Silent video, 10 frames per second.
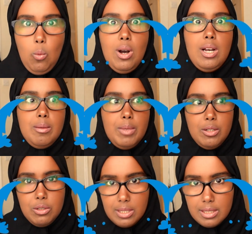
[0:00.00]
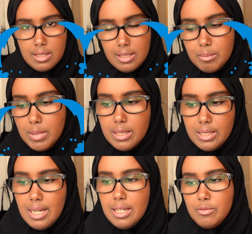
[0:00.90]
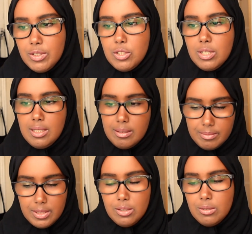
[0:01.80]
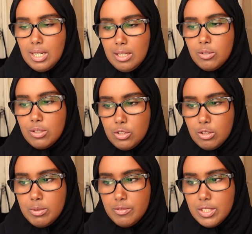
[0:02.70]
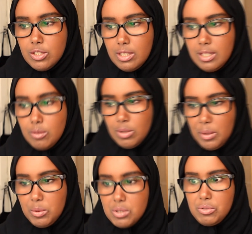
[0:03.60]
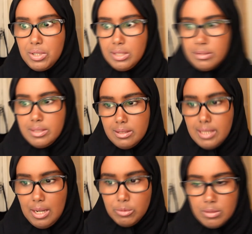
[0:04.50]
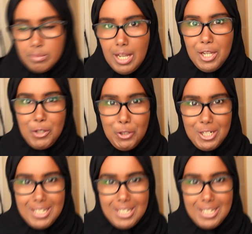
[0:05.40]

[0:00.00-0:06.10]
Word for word: why am I not getting it? But yeah, eventually, you know, I got a job eventually. I was grilled down, but I got